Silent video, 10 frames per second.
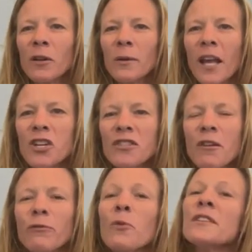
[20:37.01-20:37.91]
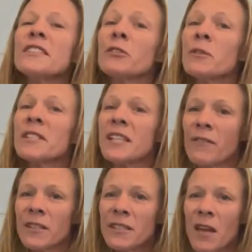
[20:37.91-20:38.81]
location at
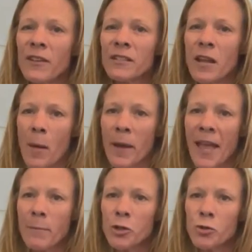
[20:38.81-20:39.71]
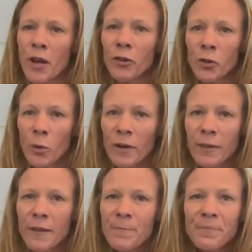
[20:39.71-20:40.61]
4077 Tamiami Trail North